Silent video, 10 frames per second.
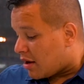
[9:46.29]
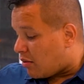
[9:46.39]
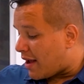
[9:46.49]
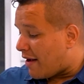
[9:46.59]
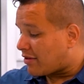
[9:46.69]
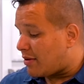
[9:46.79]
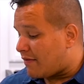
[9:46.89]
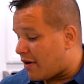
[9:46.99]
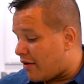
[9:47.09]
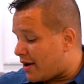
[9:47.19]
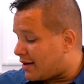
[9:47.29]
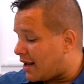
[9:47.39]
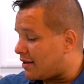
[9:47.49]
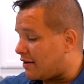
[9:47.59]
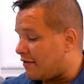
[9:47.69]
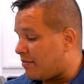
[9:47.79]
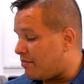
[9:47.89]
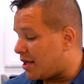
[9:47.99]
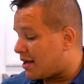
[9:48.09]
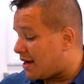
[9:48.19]
we have to be very attentive
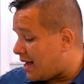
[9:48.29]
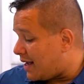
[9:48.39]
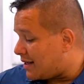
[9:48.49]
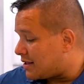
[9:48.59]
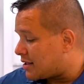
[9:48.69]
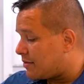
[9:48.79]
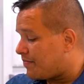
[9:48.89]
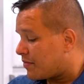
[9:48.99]
because